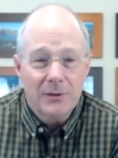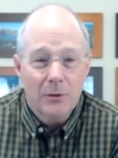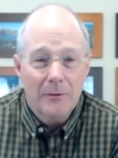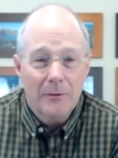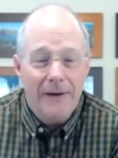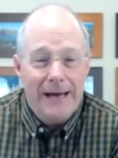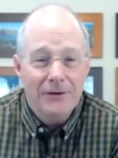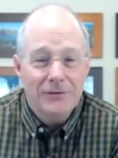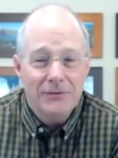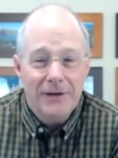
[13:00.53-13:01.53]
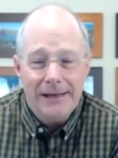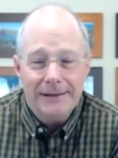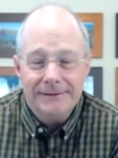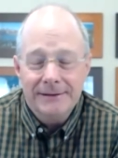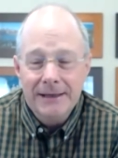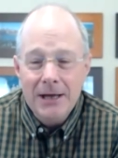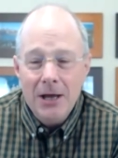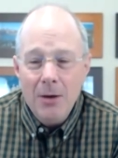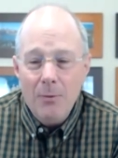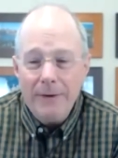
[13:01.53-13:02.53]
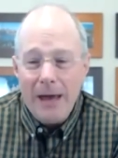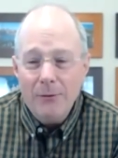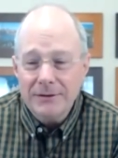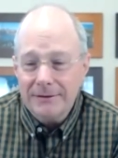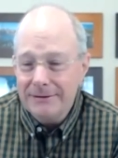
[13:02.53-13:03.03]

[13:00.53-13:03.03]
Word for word: I would have been fine in two days. But that was